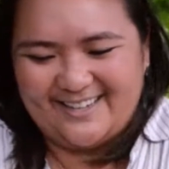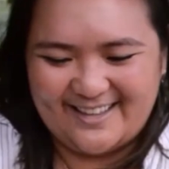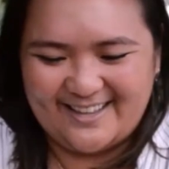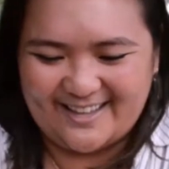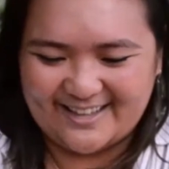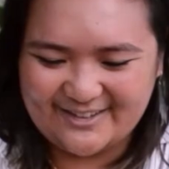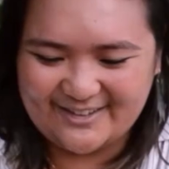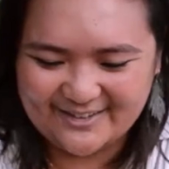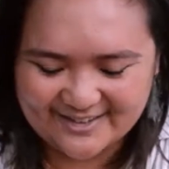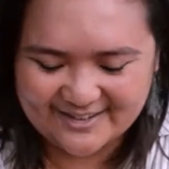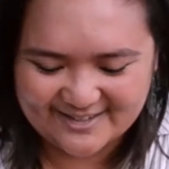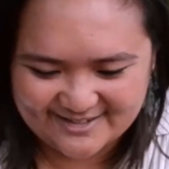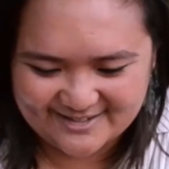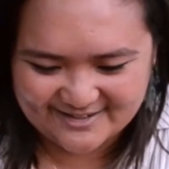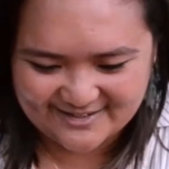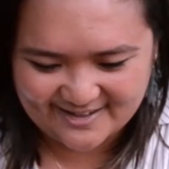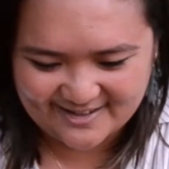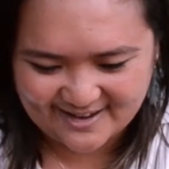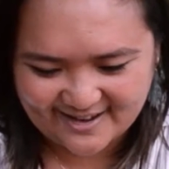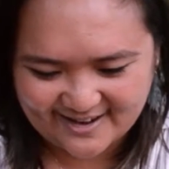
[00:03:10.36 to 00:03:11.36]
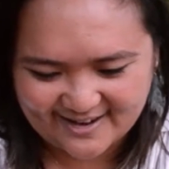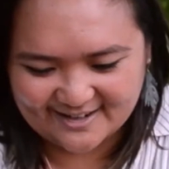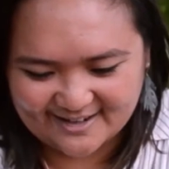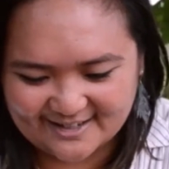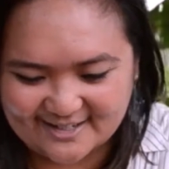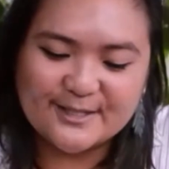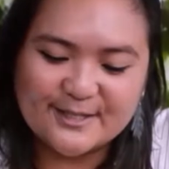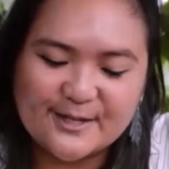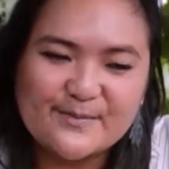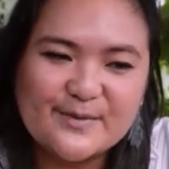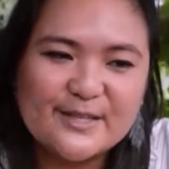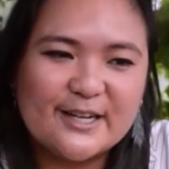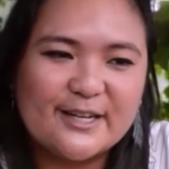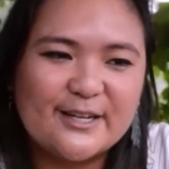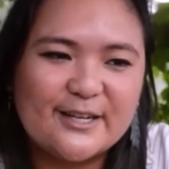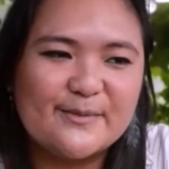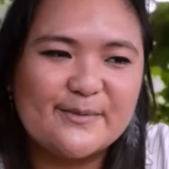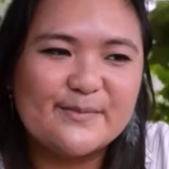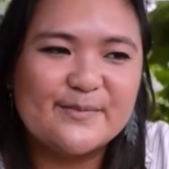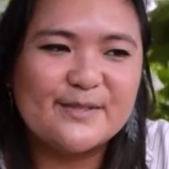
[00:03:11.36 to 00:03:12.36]
that you can do that, actually.
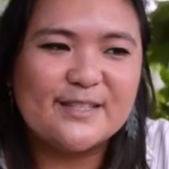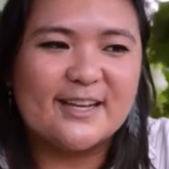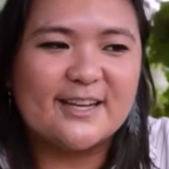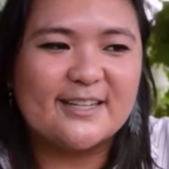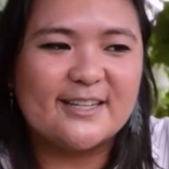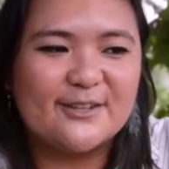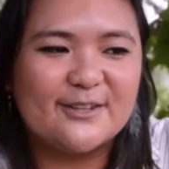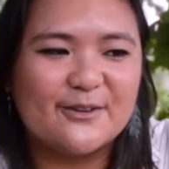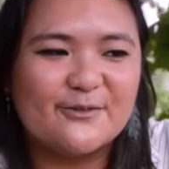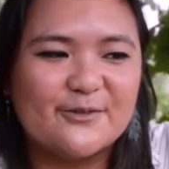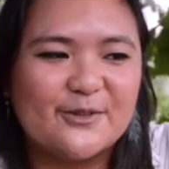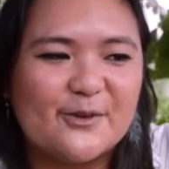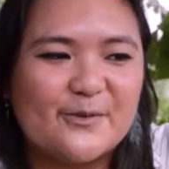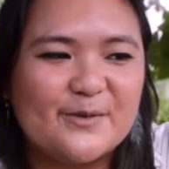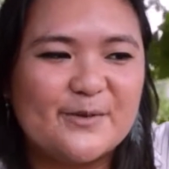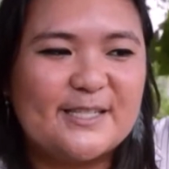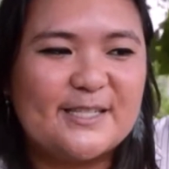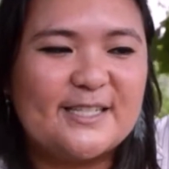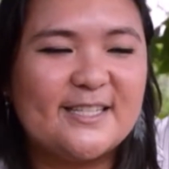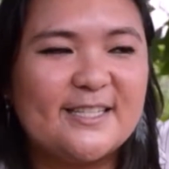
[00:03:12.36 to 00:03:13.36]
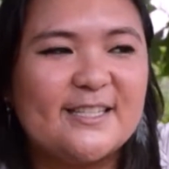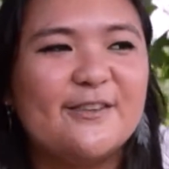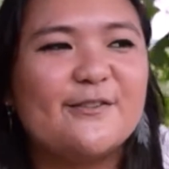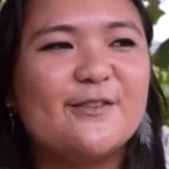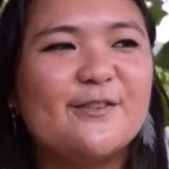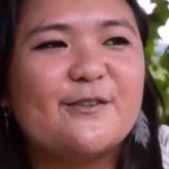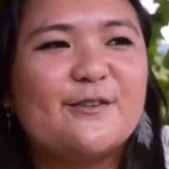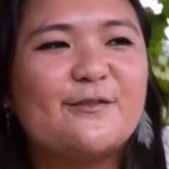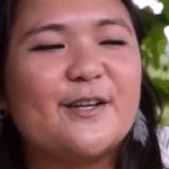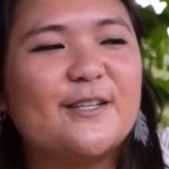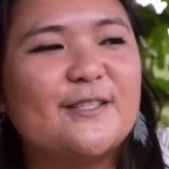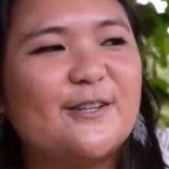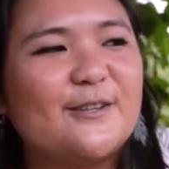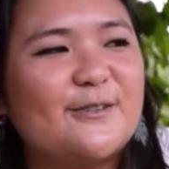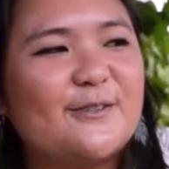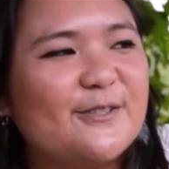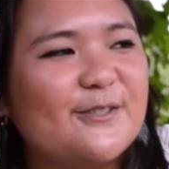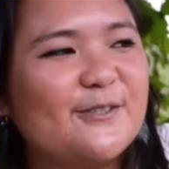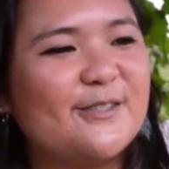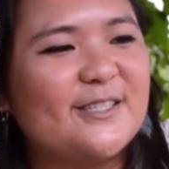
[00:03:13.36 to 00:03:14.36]
Sometimes I don't know what it is, even if I
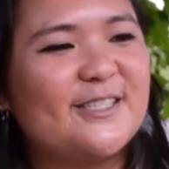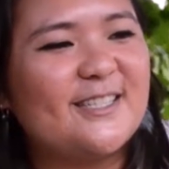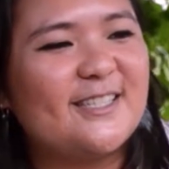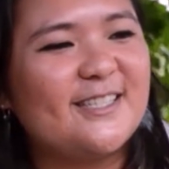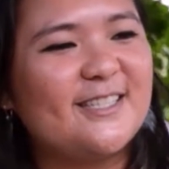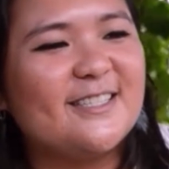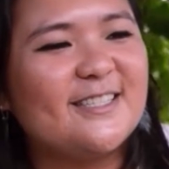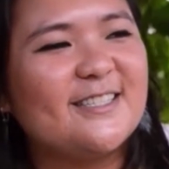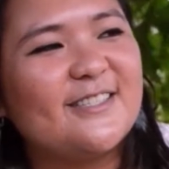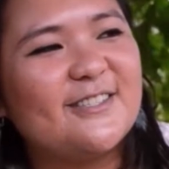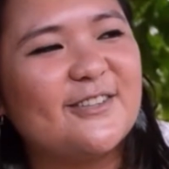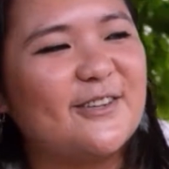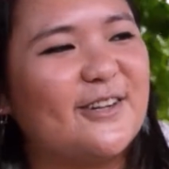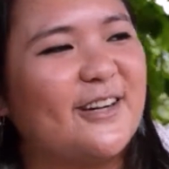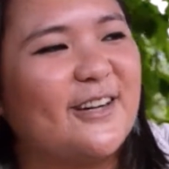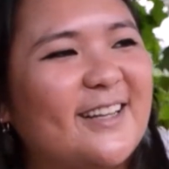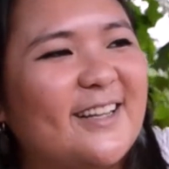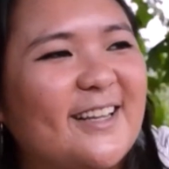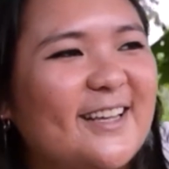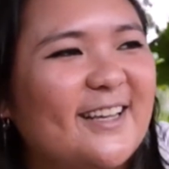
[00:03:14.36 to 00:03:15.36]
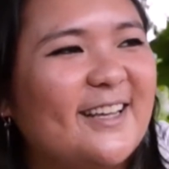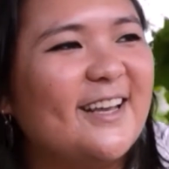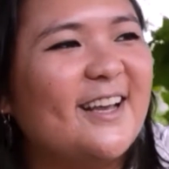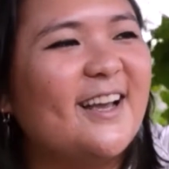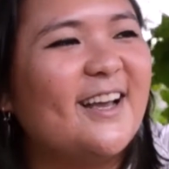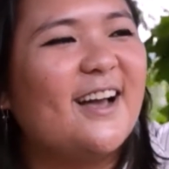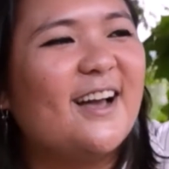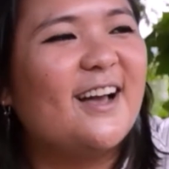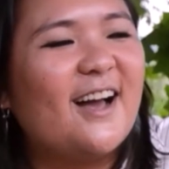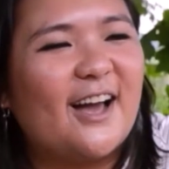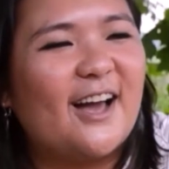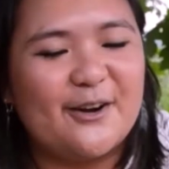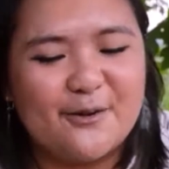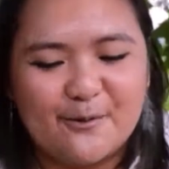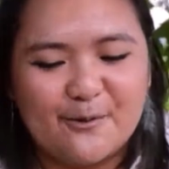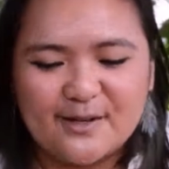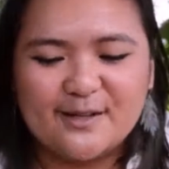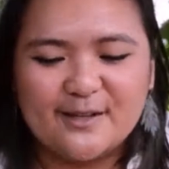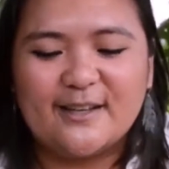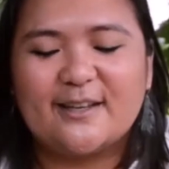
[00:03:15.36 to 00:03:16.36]
don't know what it is, or like, I don't
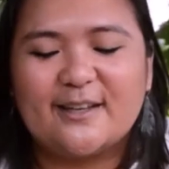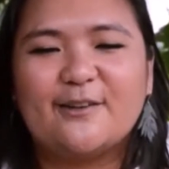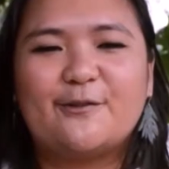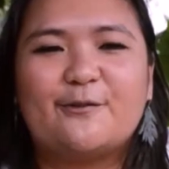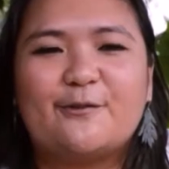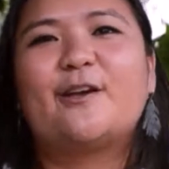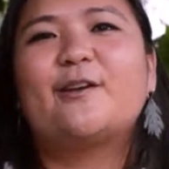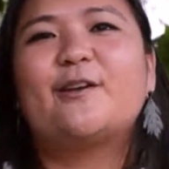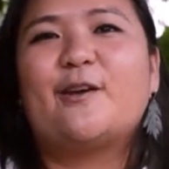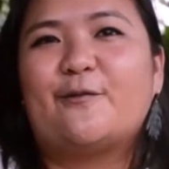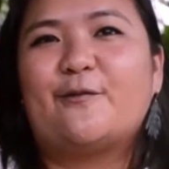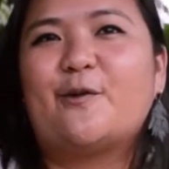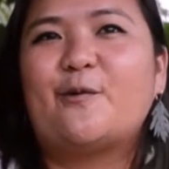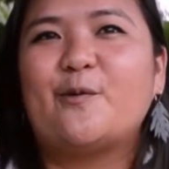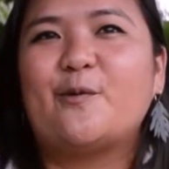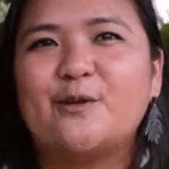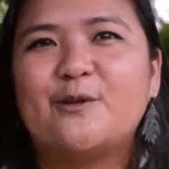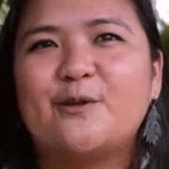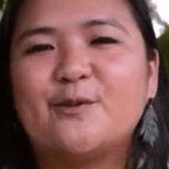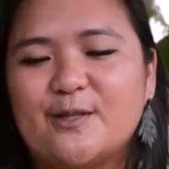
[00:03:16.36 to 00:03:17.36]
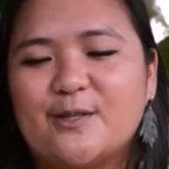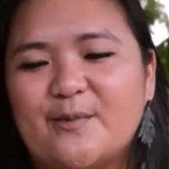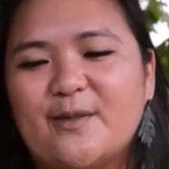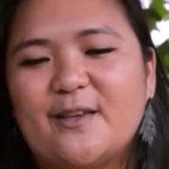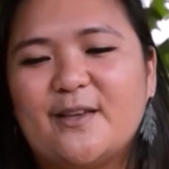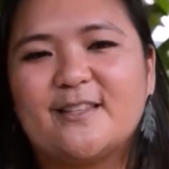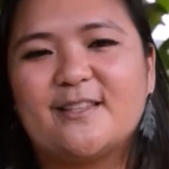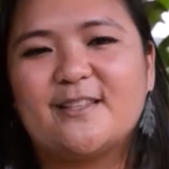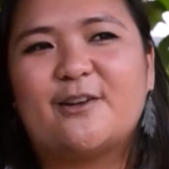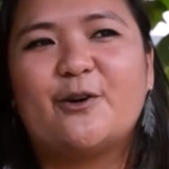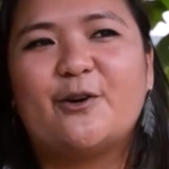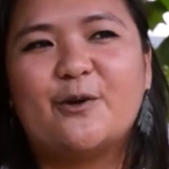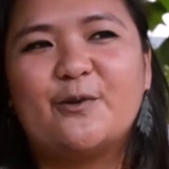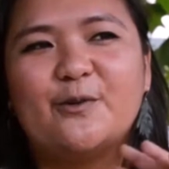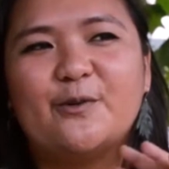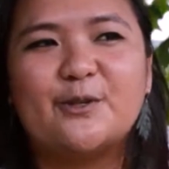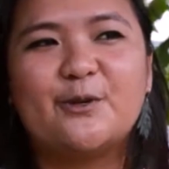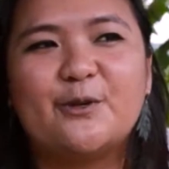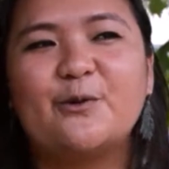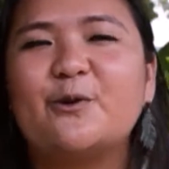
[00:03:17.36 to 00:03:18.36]
want to like, if I want to know what something is, I'll go
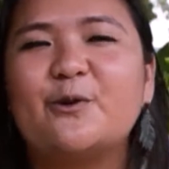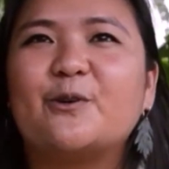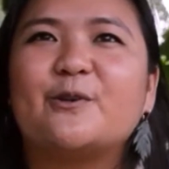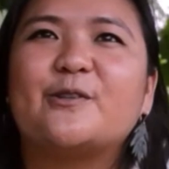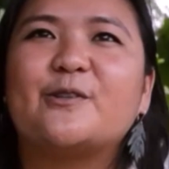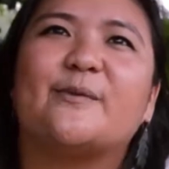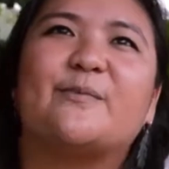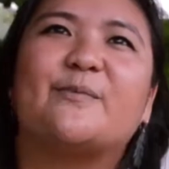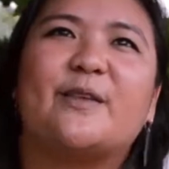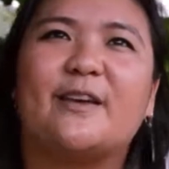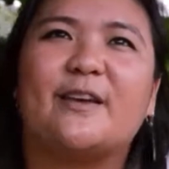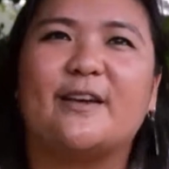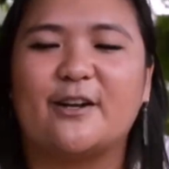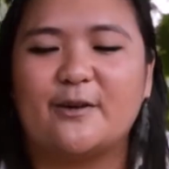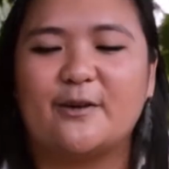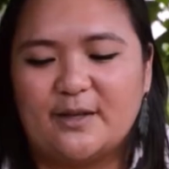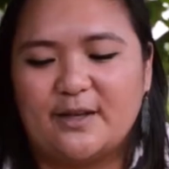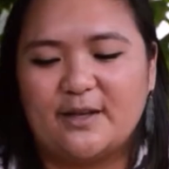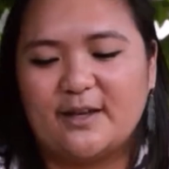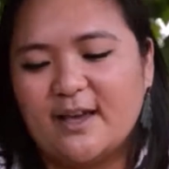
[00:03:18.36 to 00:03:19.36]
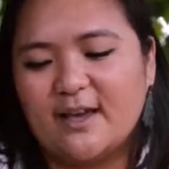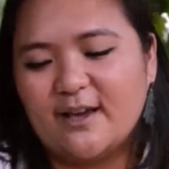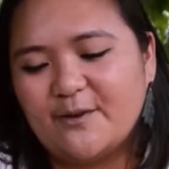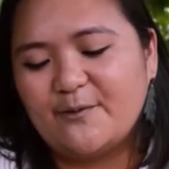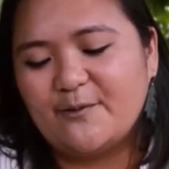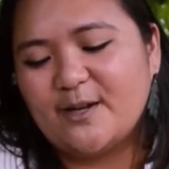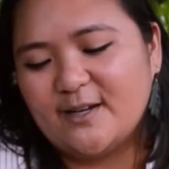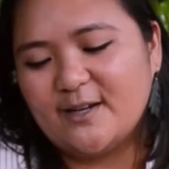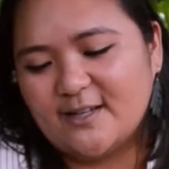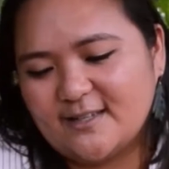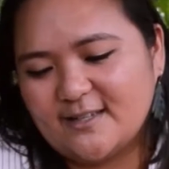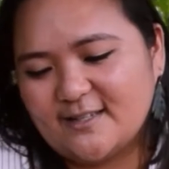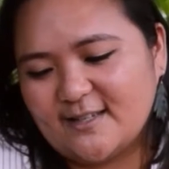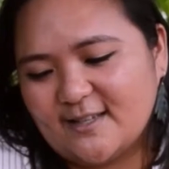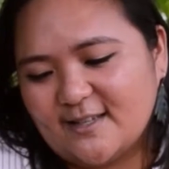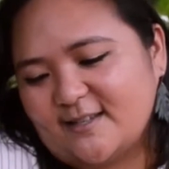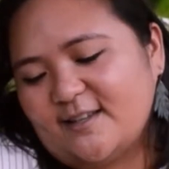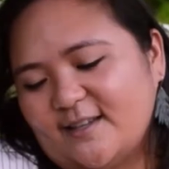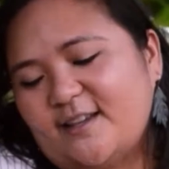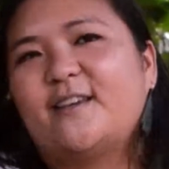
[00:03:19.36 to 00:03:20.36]
into Google something and I'll be like, hey, what is
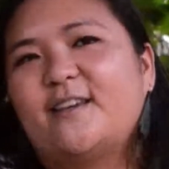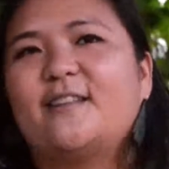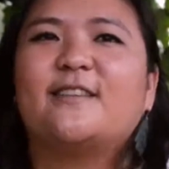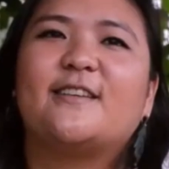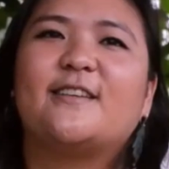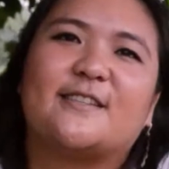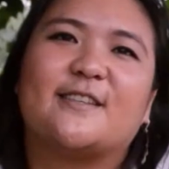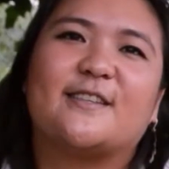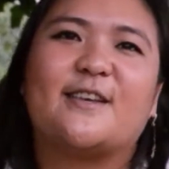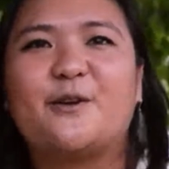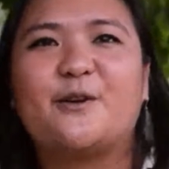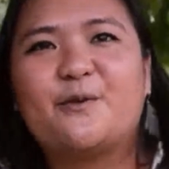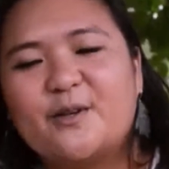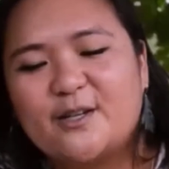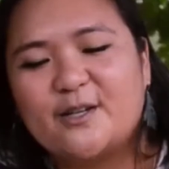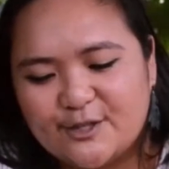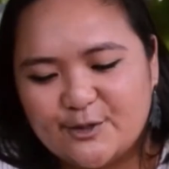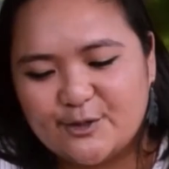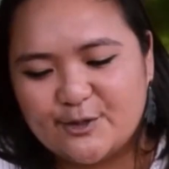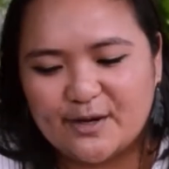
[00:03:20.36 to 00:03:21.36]
this in this language?